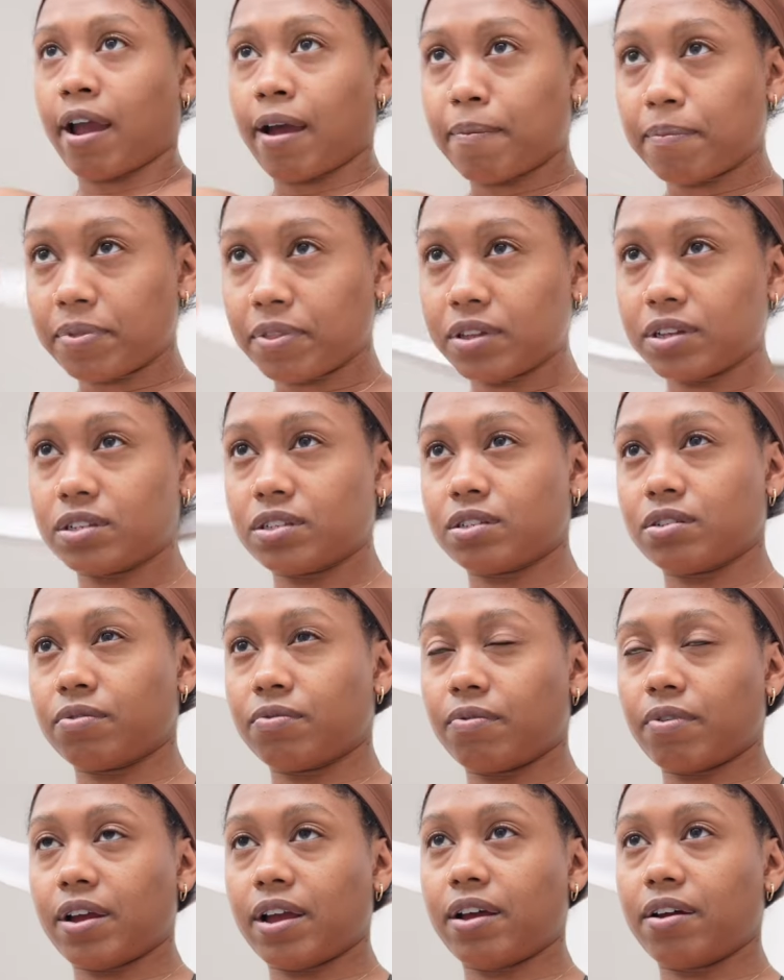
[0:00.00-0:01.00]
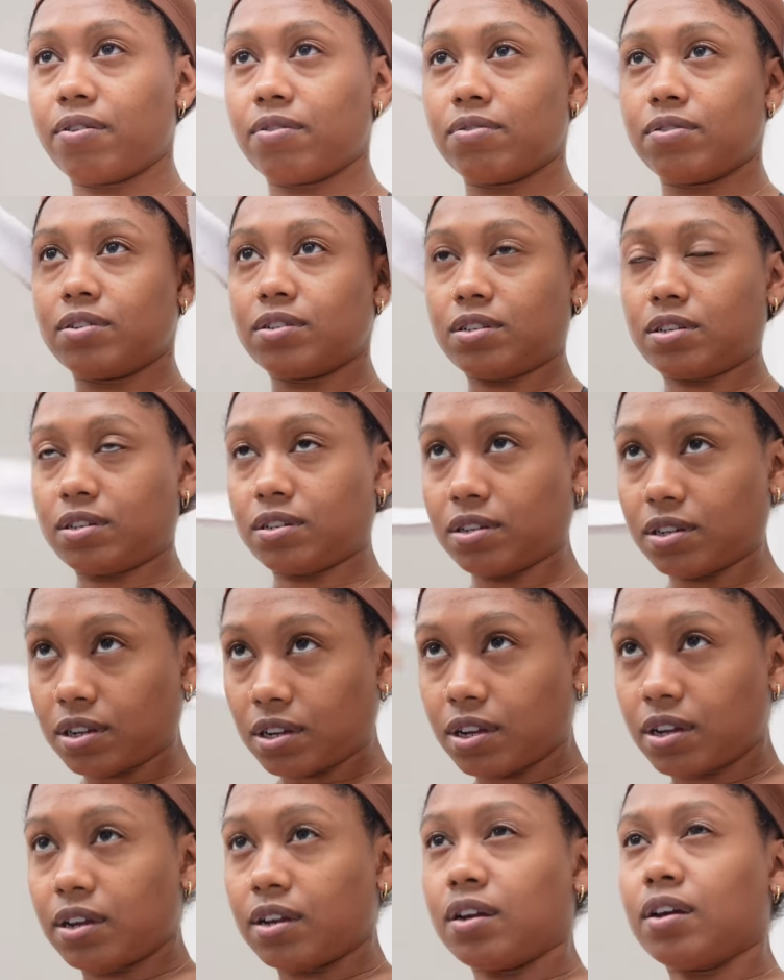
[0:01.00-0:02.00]
wrap this around
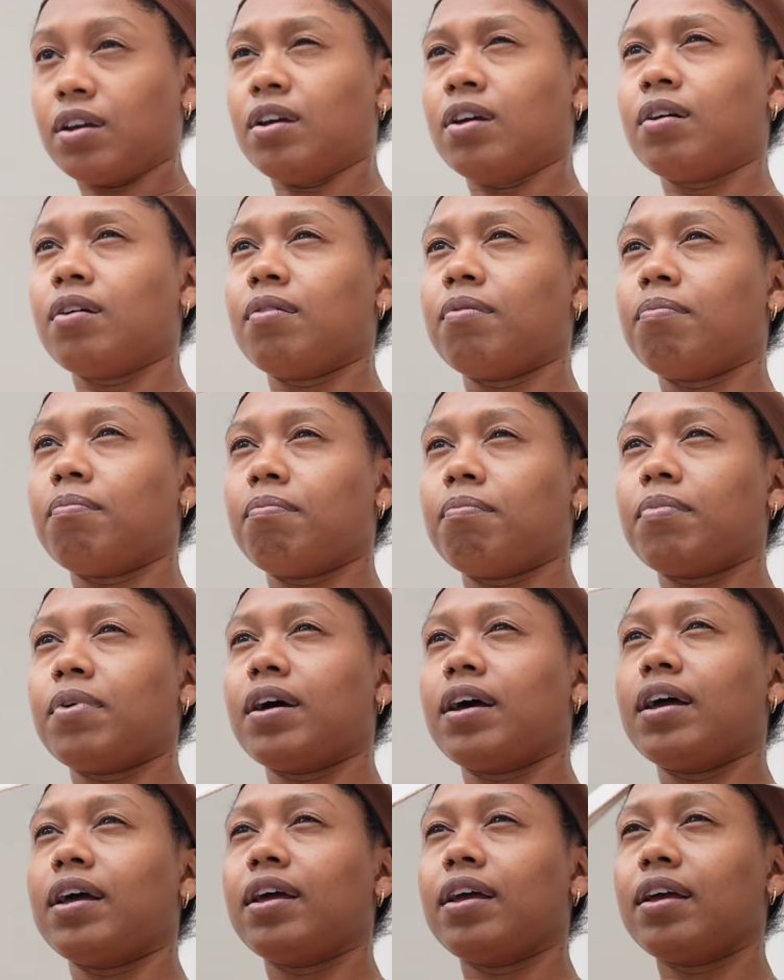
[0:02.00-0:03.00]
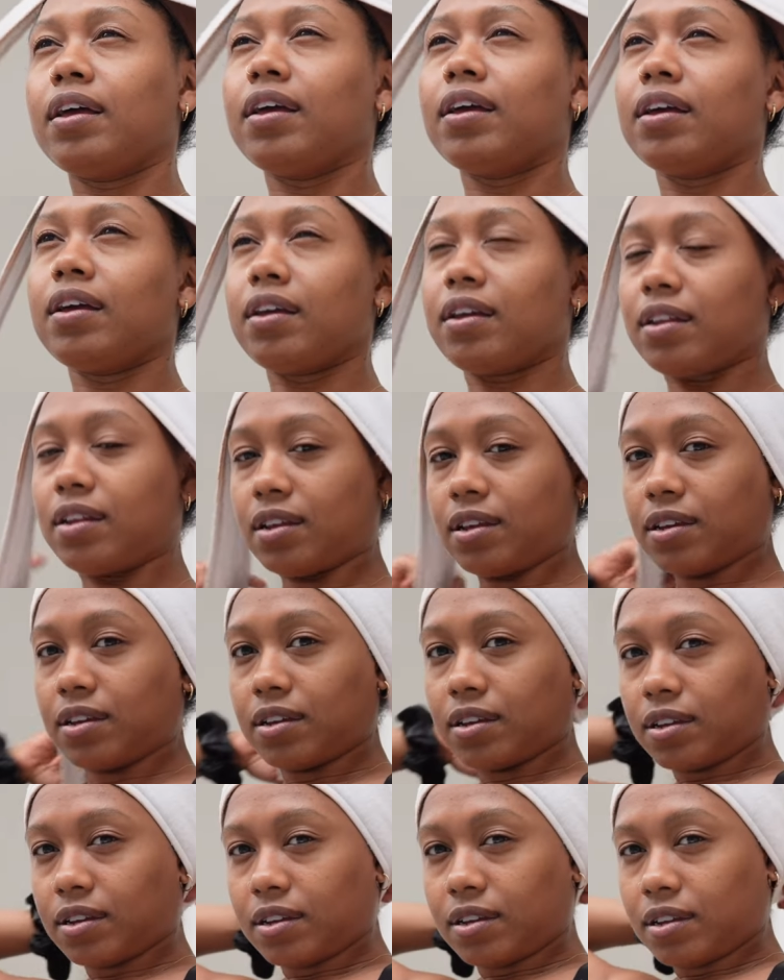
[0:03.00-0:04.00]
my head
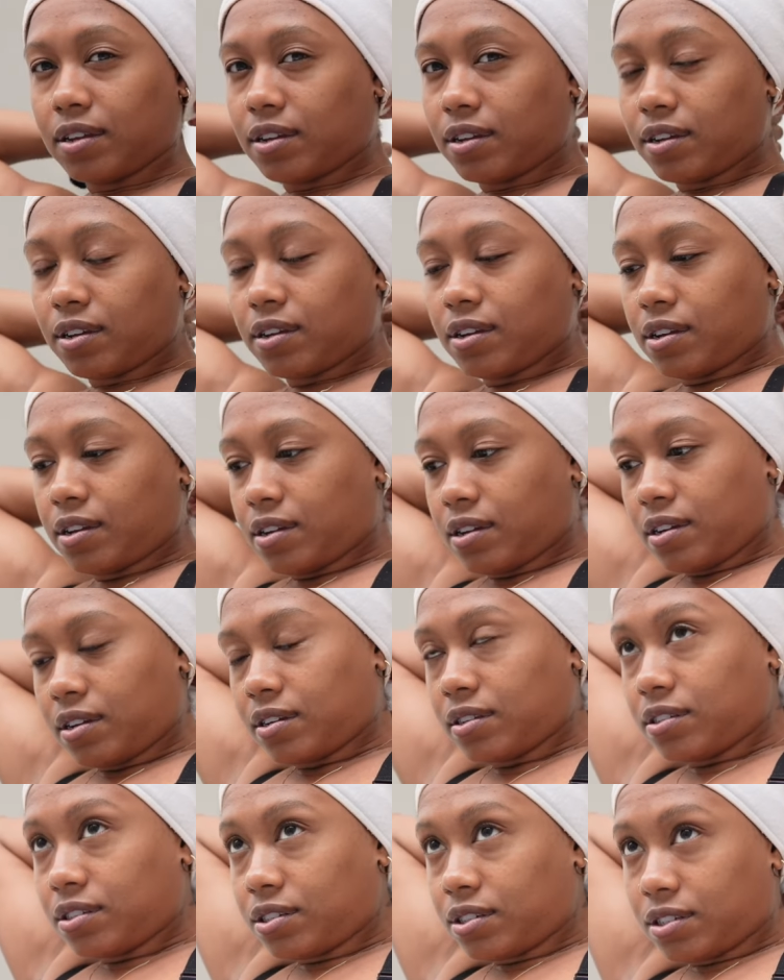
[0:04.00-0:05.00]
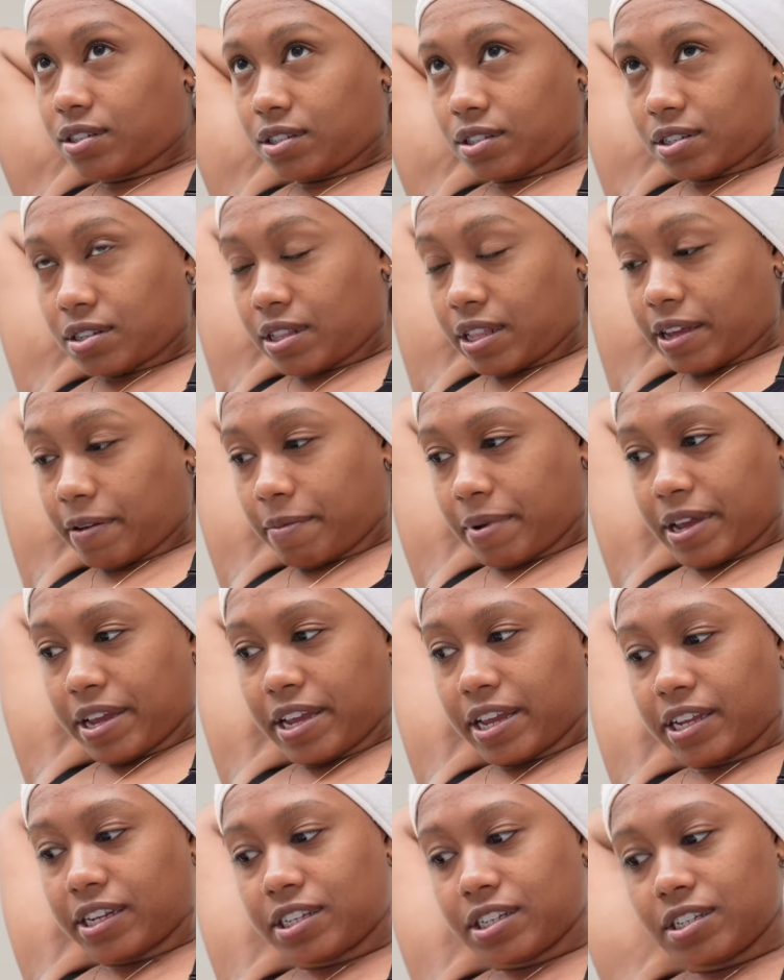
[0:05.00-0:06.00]
just to lay my
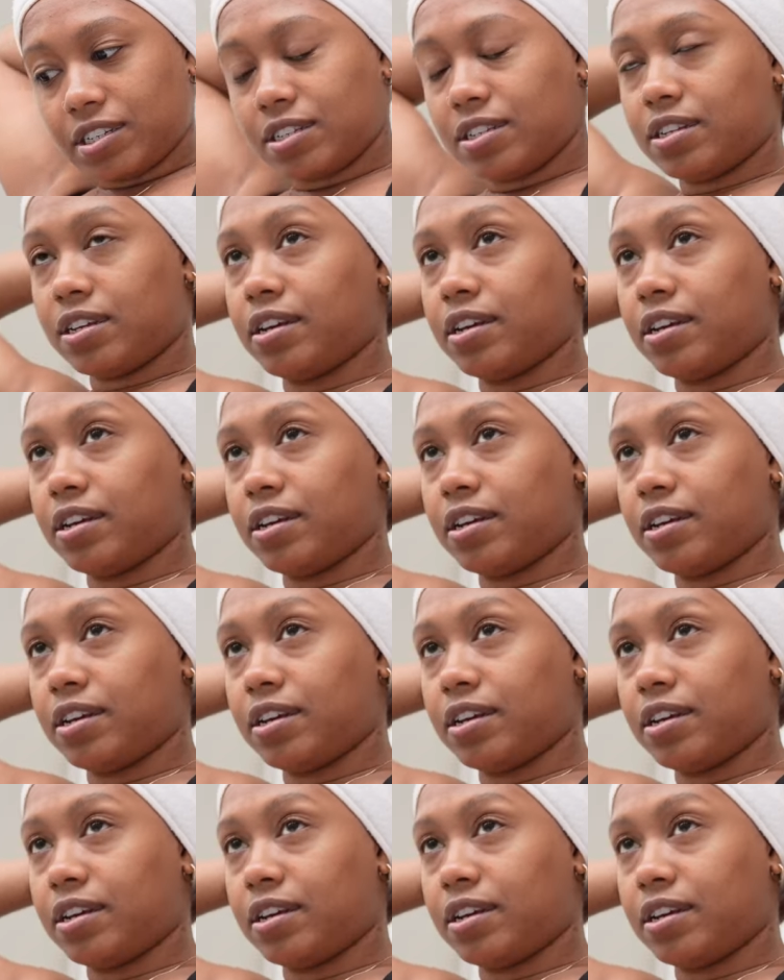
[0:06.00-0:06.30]
edges